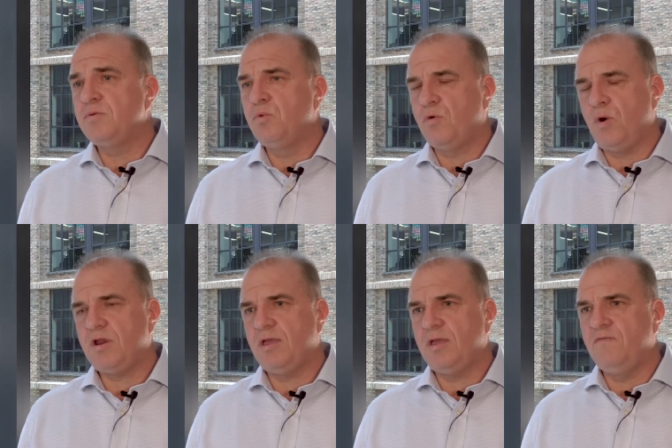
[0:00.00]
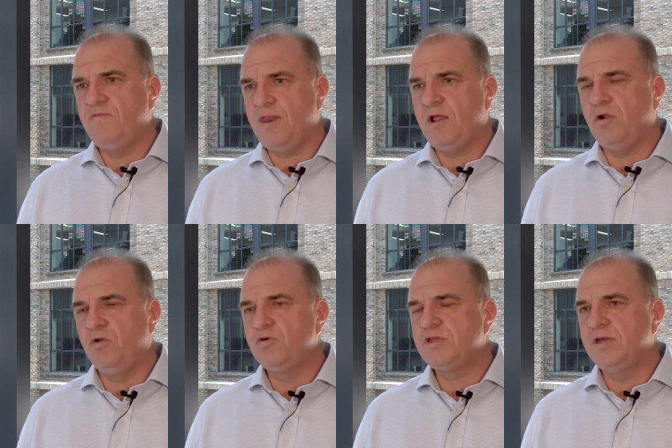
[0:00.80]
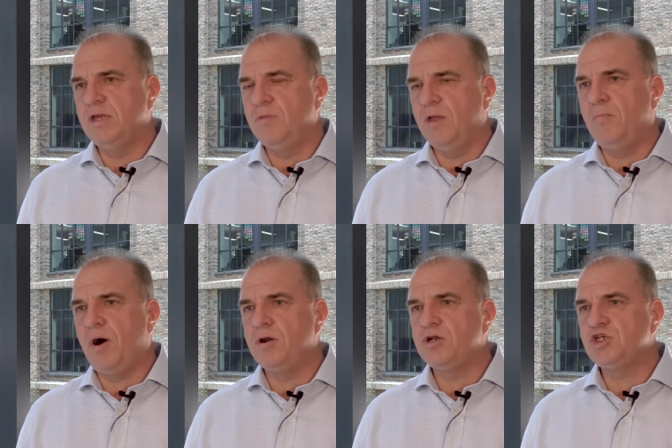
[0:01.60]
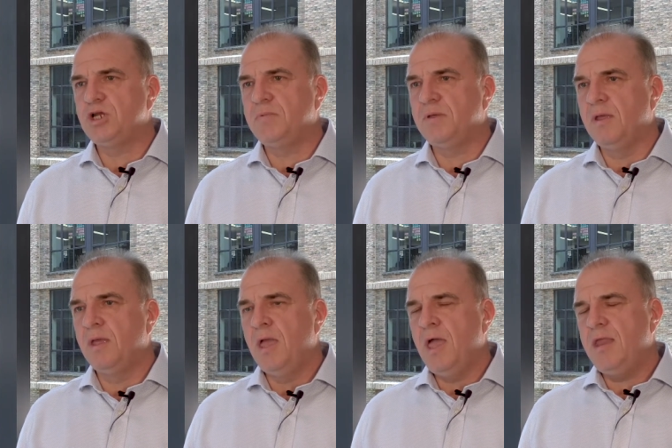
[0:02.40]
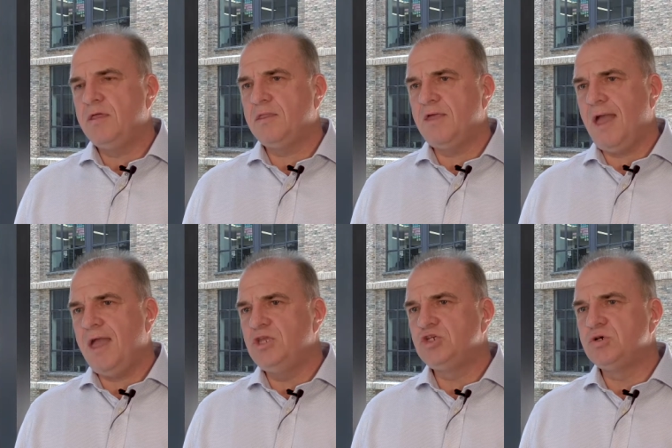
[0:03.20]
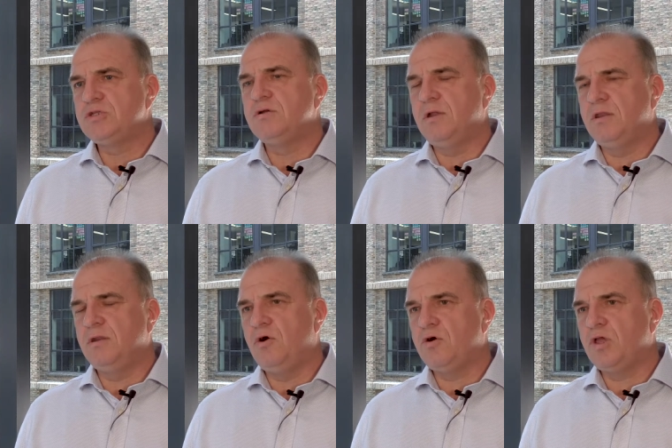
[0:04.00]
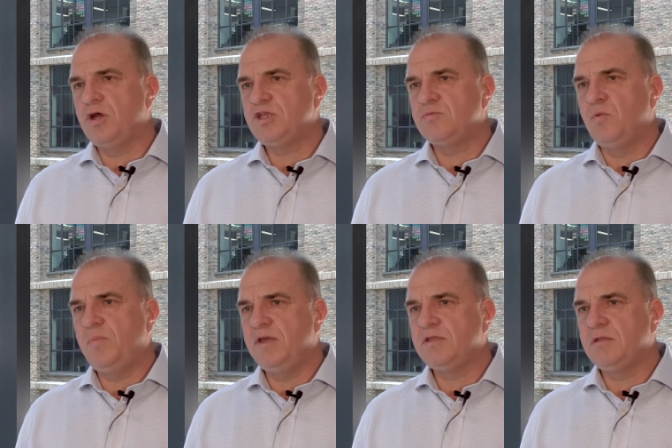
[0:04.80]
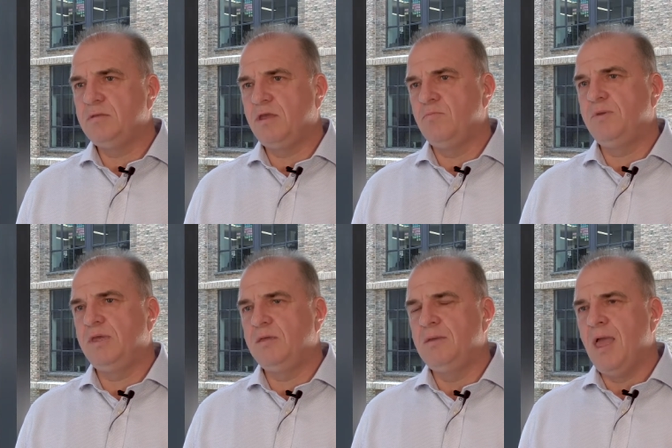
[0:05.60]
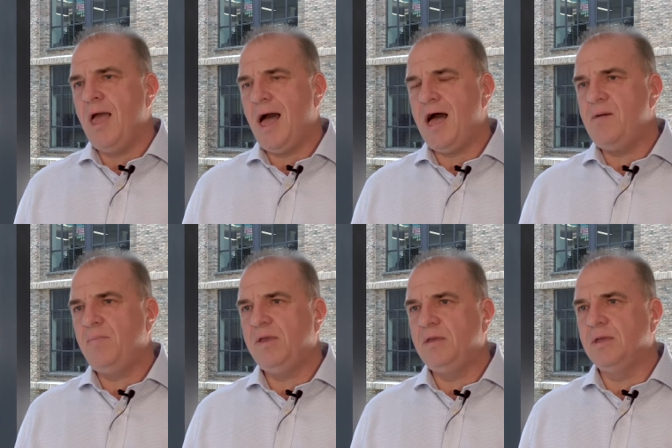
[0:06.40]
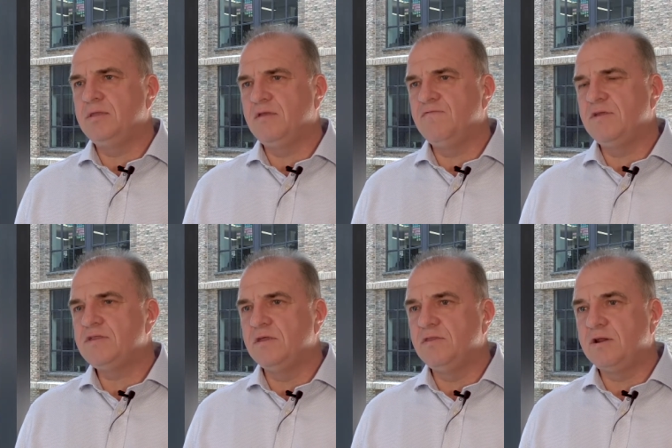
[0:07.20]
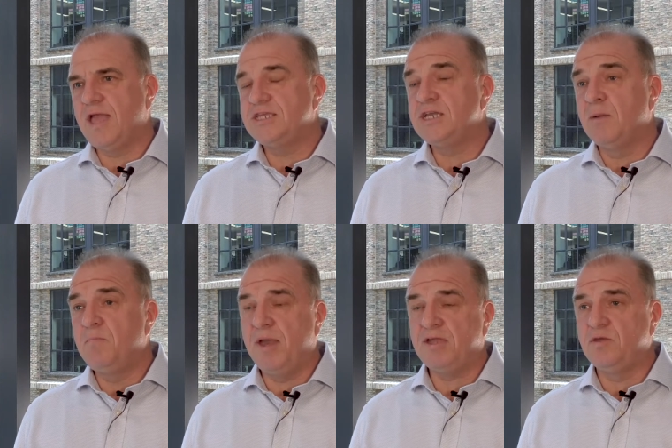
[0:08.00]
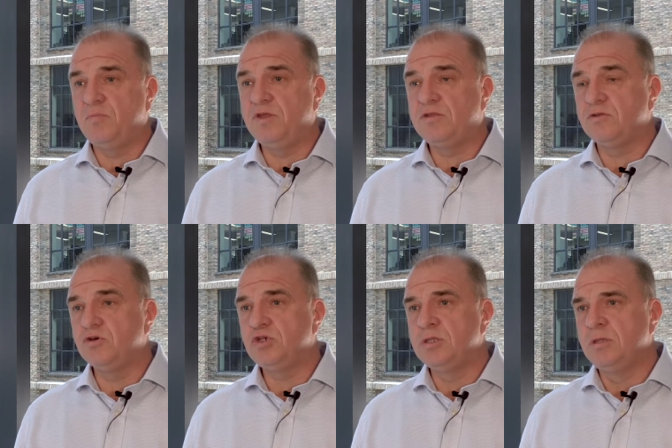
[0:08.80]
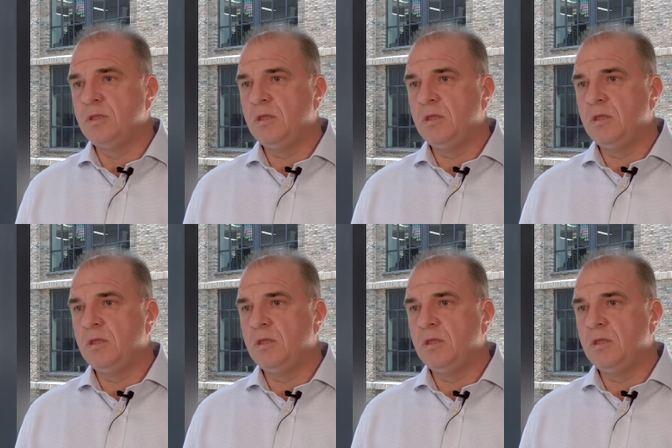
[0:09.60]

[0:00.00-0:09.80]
We're working very closely in partnership, and the end user and our customer base can be happy and convinced that they're getting a best of breed solution.